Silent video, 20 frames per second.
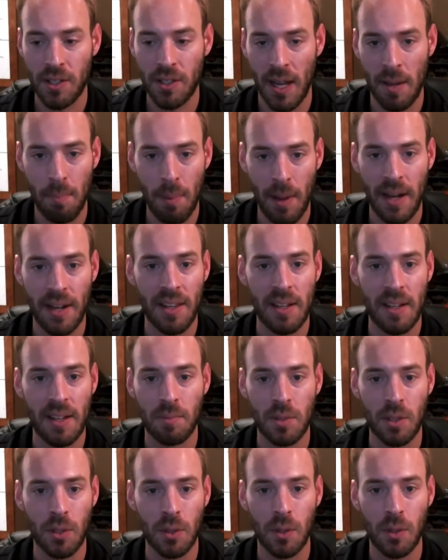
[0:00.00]
I paid them
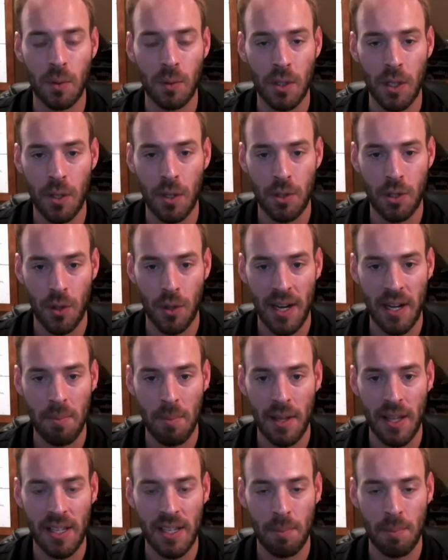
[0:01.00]
to train
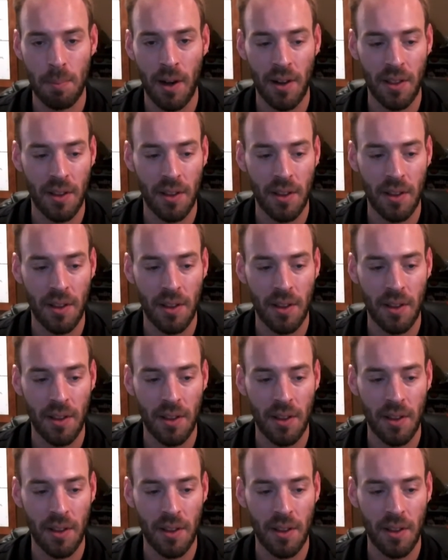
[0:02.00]
me as a part